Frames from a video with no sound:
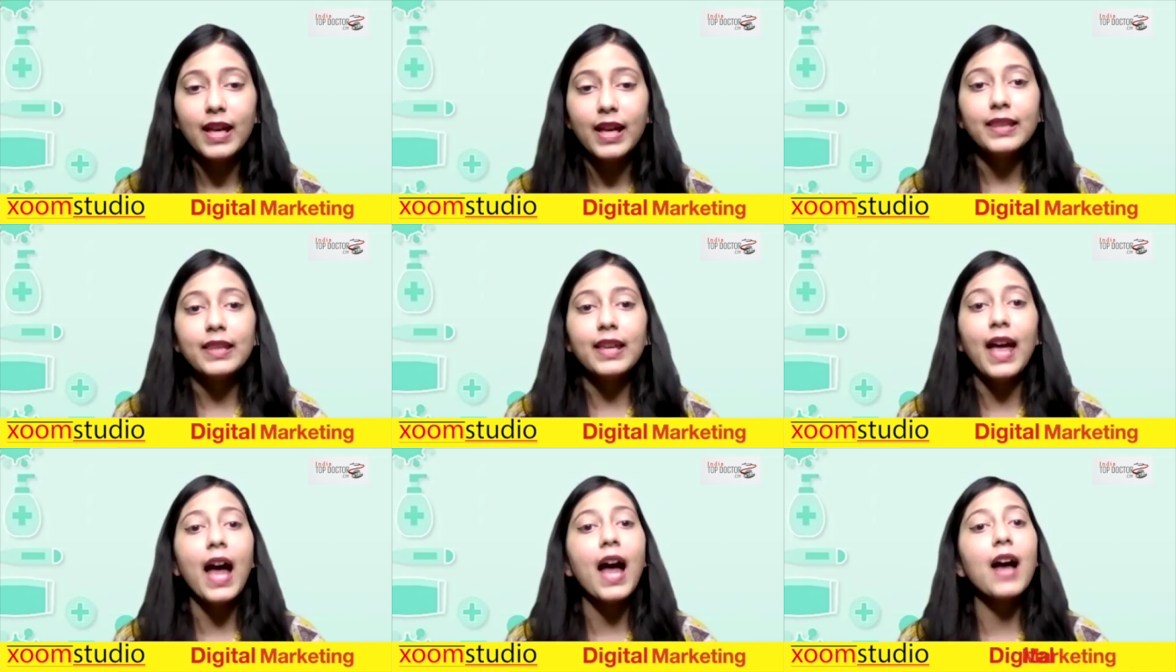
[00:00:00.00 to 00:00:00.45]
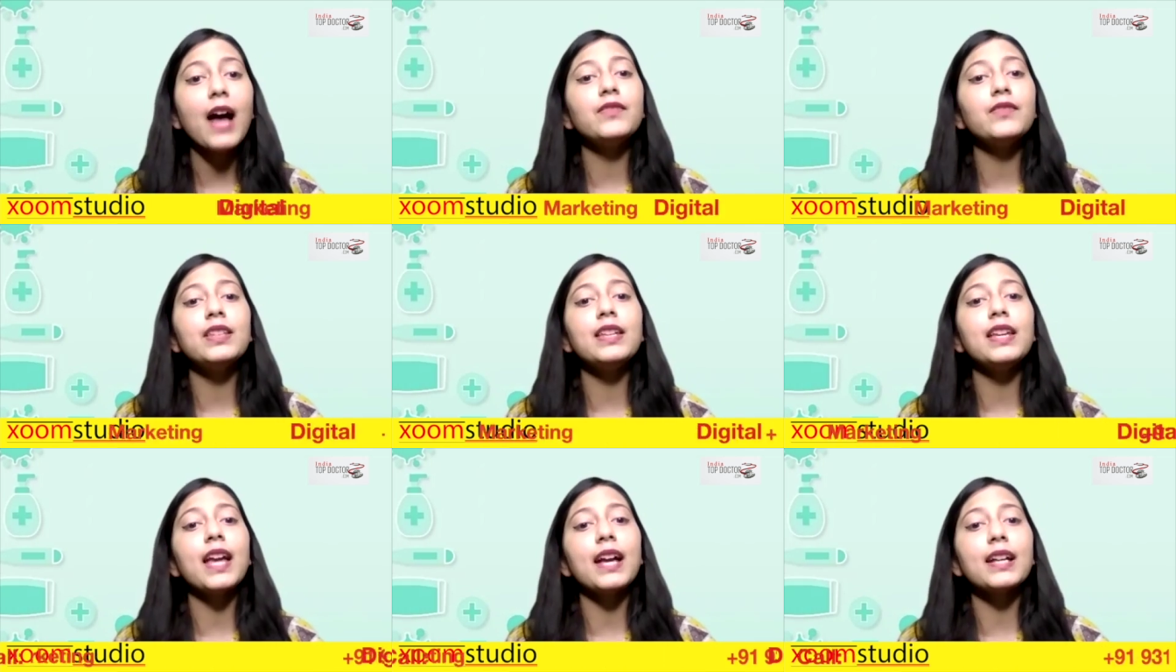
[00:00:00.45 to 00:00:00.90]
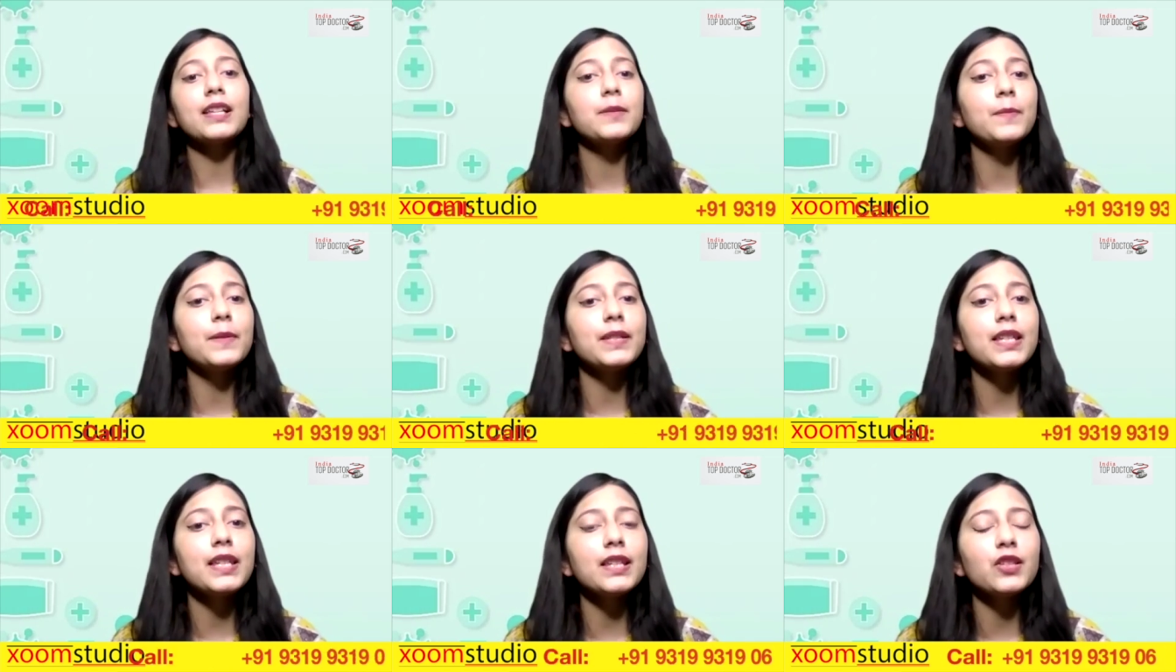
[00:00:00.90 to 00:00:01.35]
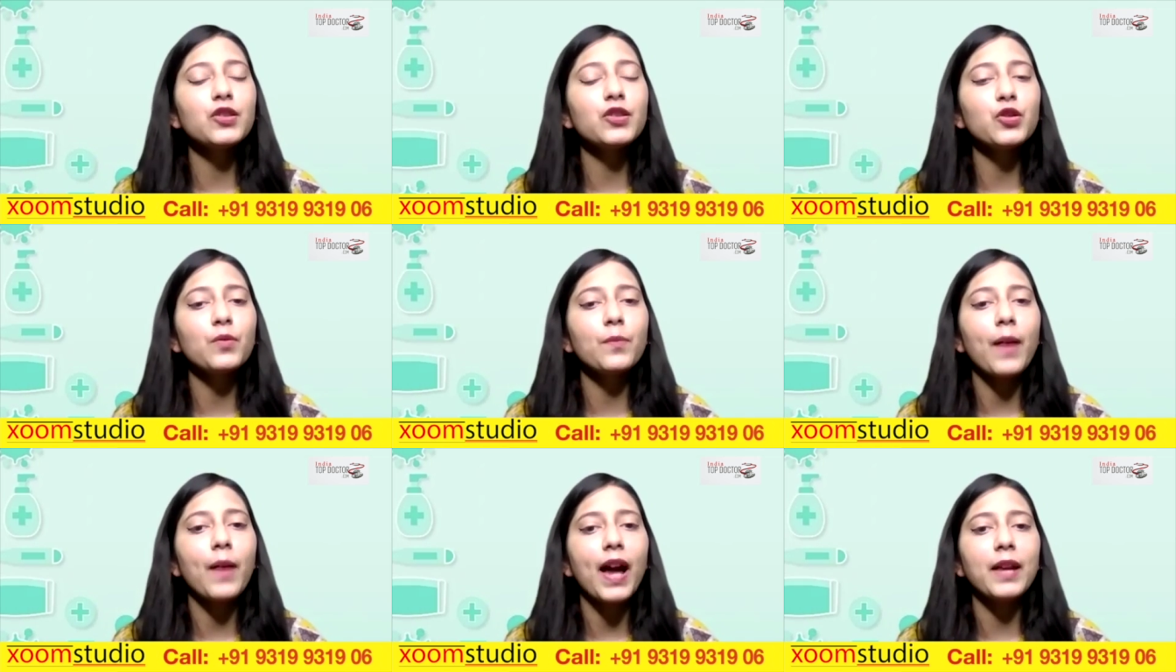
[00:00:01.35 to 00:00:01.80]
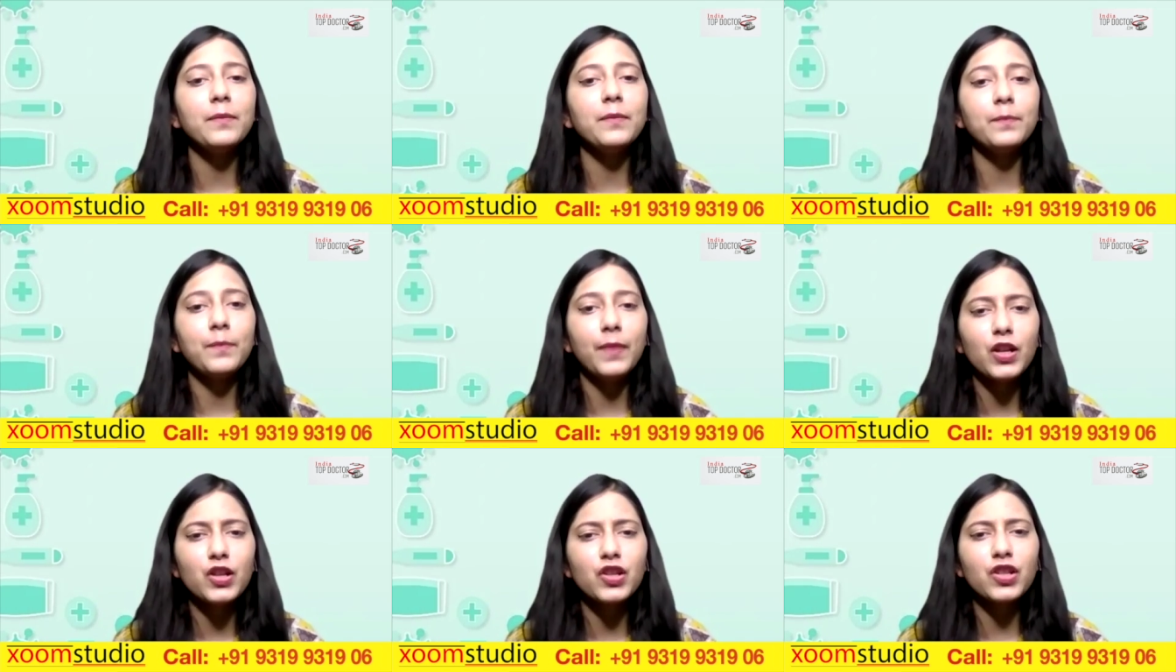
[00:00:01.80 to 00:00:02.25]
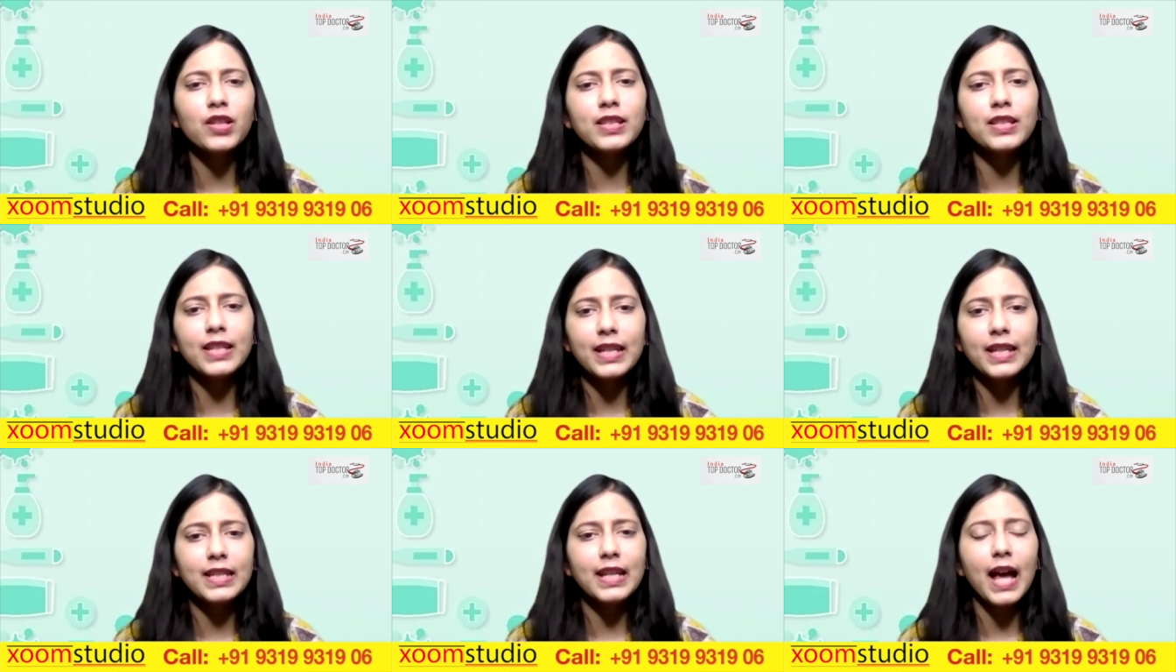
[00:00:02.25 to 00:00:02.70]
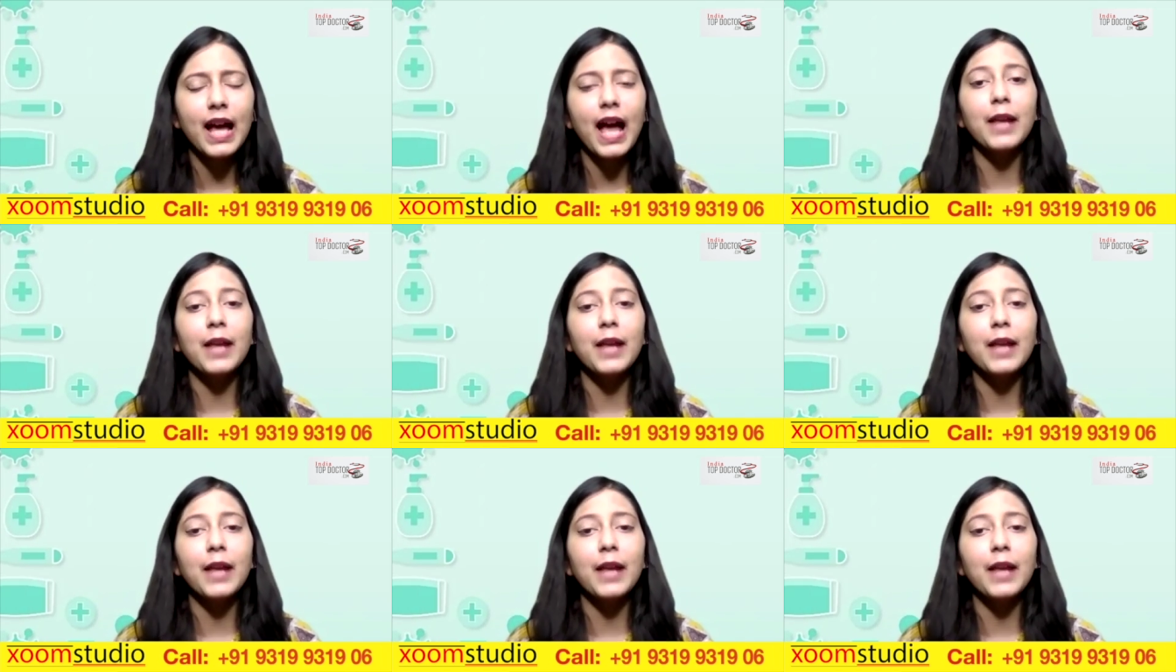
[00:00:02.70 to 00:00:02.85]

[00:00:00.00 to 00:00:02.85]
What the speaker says: They have the expertise to mine patient data